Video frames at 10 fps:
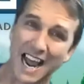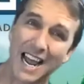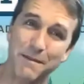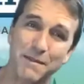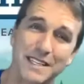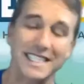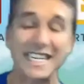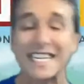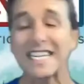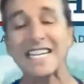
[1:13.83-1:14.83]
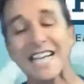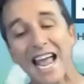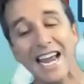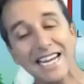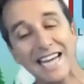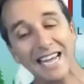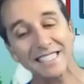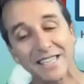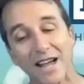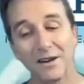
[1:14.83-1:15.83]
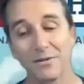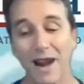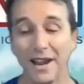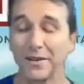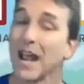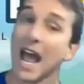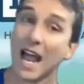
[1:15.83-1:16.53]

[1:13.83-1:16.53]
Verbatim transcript: time to sing and dance all around.